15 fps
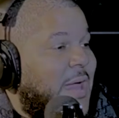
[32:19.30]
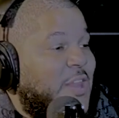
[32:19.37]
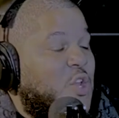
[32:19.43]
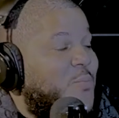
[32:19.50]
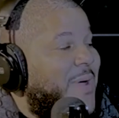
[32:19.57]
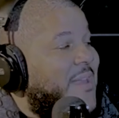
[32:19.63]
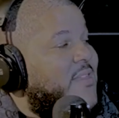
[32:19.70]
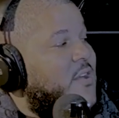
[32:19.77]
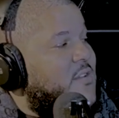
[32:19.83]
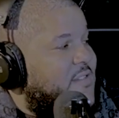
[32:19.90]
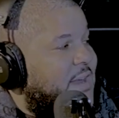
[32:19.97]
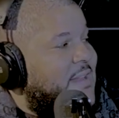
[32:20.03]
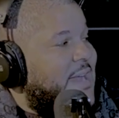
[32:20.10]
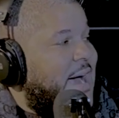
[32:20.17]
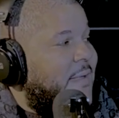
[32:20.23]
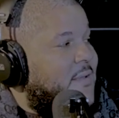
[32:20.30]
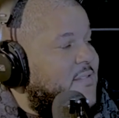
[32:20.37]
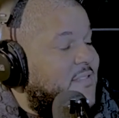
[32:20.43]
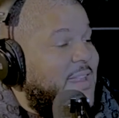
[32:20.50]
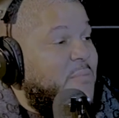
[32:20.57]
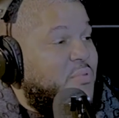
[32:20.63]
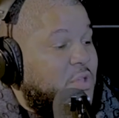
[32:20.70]
and you pay $13,
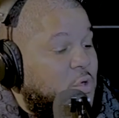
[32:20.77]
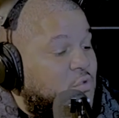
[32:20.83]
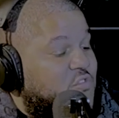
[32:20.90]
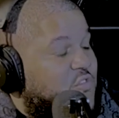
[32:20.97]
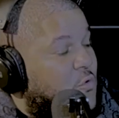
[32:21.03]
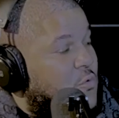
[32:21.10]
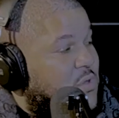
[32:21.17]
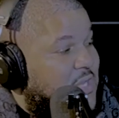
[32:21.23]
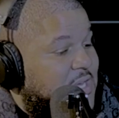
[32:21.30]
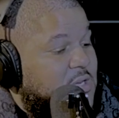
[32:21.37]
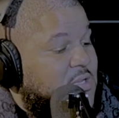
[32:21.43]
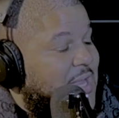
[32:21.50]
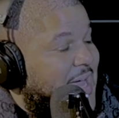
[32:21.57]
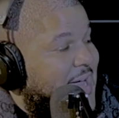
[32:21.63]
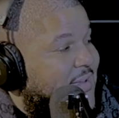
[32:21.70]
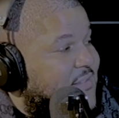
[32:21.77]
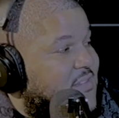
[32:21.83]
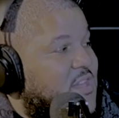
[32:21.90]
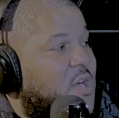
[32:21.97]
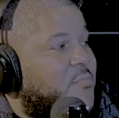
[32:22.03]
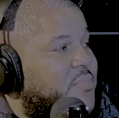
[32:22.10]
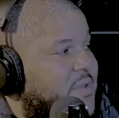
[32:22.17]
and they bring you 2 little ass
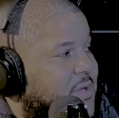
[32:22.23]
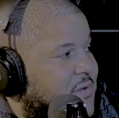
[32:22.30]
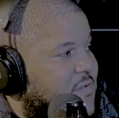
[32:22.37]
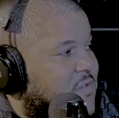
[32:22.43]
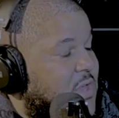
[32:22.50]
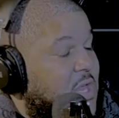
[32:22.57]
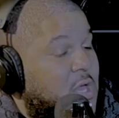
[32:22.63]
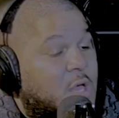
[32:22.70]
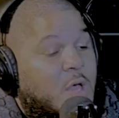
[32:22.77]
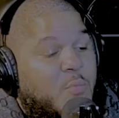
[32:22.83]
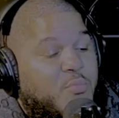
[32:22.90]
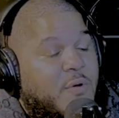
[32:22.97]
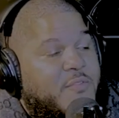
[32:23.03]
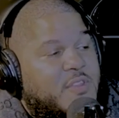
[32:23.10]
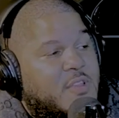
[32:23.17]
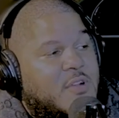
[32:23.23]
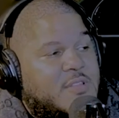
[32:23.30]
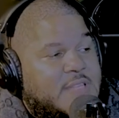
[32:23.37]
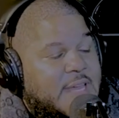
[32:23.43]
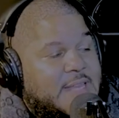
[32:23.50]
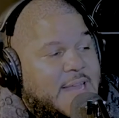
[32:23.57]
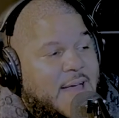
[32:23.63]
dumplings. But for
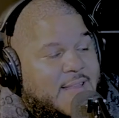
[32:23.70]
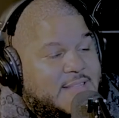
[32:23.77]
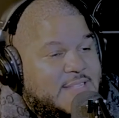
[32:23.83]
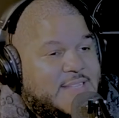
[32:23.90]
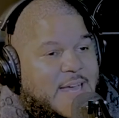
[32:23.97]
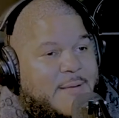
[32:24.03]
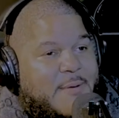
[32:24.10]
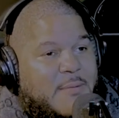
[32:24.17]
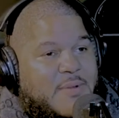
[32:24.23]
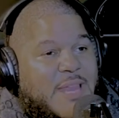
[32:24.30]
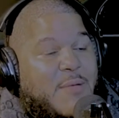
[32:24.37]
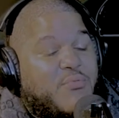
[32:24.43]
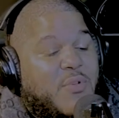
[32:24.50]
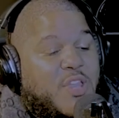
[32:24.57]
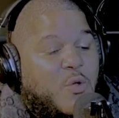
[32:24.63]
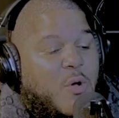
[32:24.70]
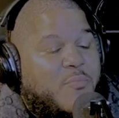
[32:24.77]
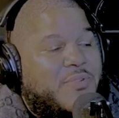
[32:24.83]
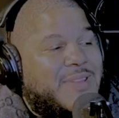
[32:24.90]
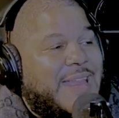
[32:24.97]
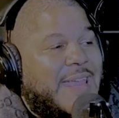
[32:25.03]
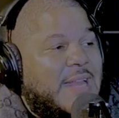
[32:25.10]
$13 at China Mama, they bring you a
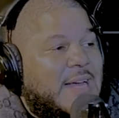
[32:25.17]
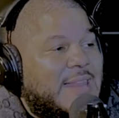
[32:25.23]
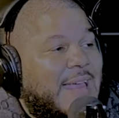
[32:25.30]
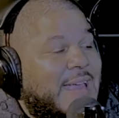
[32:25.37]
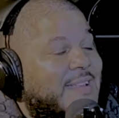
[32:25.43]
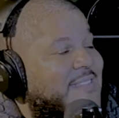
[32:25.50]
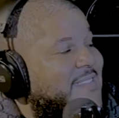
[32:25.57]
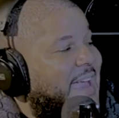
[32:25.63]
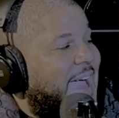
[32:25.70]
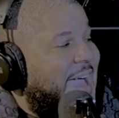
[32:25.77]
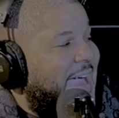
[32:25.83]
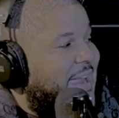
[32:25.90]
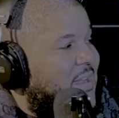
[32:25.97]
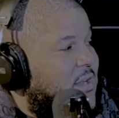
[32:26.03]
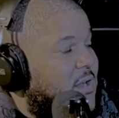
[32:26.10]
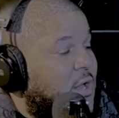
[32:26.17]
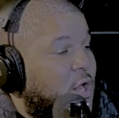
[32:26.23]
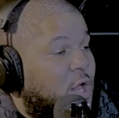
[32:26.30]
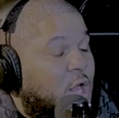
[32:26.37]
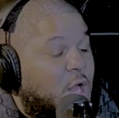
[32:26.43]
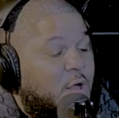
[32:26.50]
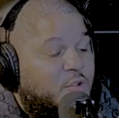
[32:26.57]
plate of like 10
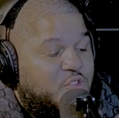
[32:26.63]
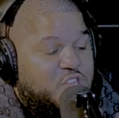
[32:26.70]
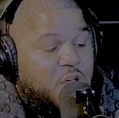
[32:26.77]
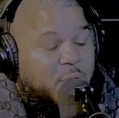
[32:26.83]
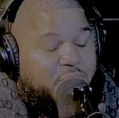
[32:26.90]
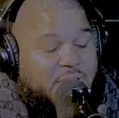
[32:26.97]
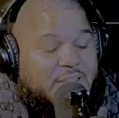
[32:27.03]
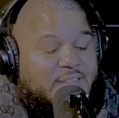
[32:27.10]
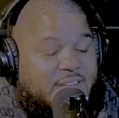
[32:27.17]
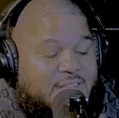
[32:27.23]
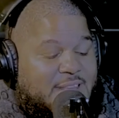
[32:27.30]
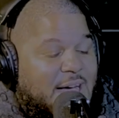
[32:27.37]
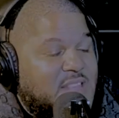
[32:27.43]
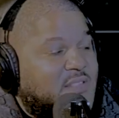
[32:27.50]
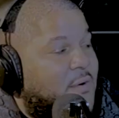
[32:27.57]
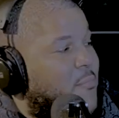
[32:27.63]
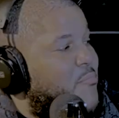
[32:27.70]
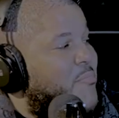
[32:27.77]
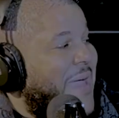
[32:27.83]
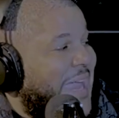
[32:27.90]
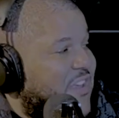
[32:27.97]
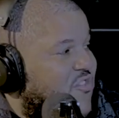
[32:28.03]
dumplings the size of a
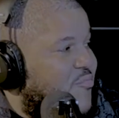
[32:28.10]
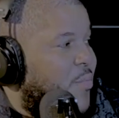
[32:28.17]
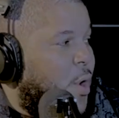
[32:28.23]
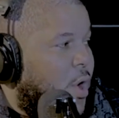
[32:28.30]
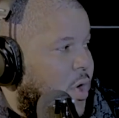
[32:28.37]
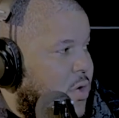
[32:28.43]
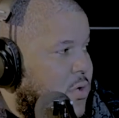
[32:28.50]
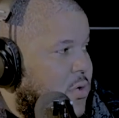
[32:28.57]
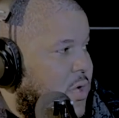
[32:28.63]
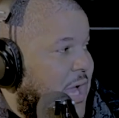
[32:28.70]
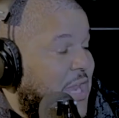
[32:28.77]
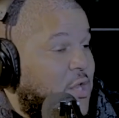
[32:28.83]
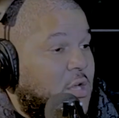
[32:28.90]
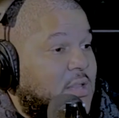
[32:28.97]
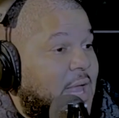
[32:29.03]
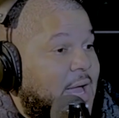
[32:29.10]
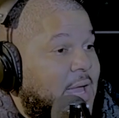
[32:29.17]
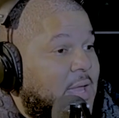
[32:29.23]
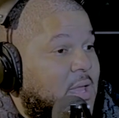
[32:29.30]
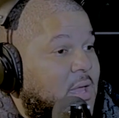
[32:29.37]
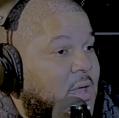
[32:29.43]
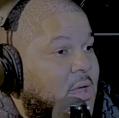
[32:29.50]
baseball, and you're
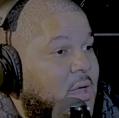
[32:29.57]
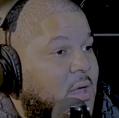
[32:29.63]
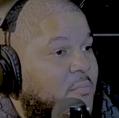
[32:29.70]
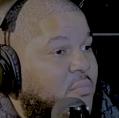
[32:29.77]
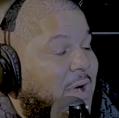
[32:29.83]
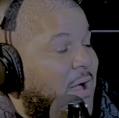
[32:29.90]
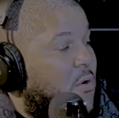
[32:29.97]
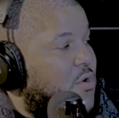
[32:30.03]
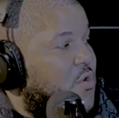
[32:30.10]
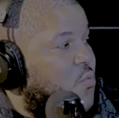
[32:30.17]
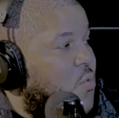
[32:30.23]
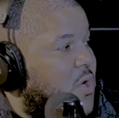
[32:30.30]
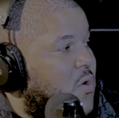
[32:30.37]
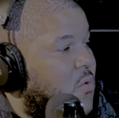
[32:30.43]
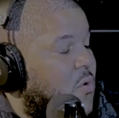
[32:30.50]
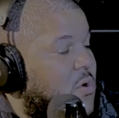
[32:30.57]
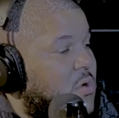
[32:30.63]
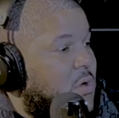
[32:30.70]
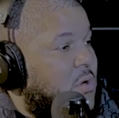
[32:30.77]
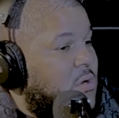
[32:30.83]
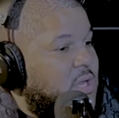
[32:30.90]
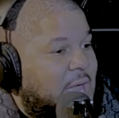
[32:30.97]
like, well, I ordered one
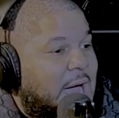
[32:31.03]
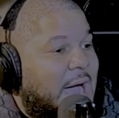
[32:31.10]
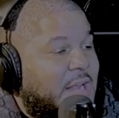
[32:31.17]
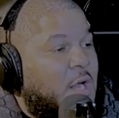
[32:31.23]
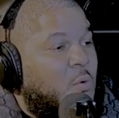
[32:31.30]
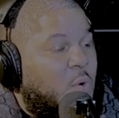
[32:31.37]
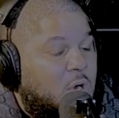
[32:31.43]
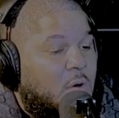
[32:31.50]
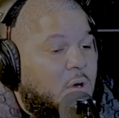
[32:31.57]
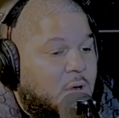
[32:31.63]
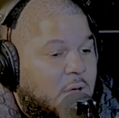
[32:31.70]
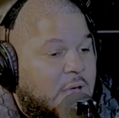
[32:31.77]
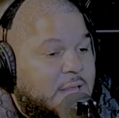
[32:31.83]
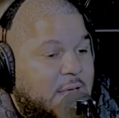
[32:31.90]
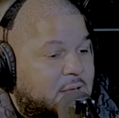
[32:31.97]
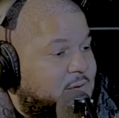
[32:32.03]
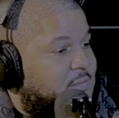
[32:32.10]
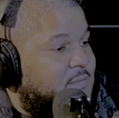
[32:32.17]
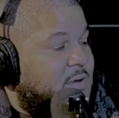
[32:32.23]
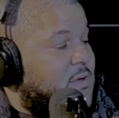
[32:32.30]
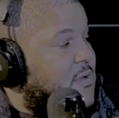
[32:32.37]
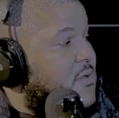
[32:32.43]
order. Yeah, I know, one order, and they just
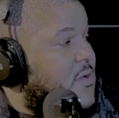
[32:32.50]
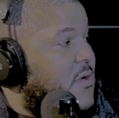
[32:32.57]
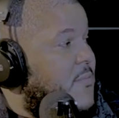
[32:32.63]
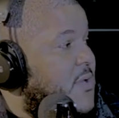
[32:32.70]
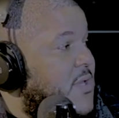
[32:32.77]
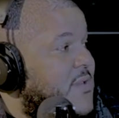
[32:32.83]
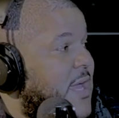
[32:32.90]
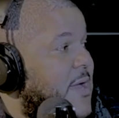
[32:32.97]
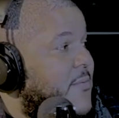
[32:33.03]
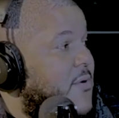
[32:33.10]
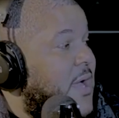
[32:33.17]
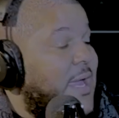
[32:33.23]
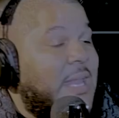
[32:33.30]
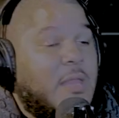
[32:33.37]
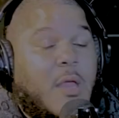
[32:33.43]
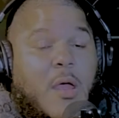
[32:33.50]
fucking throw them on the table, and